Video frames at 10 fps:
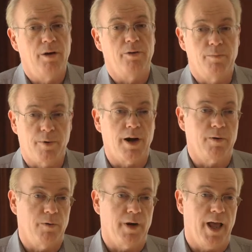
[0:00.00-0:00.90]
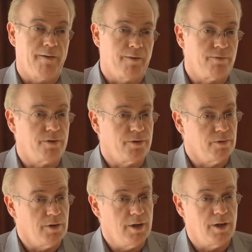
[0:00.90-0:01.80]
you probably won't have it for too
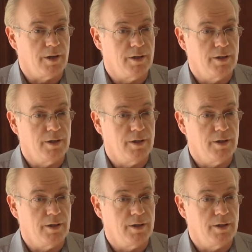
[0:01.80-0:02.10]
long.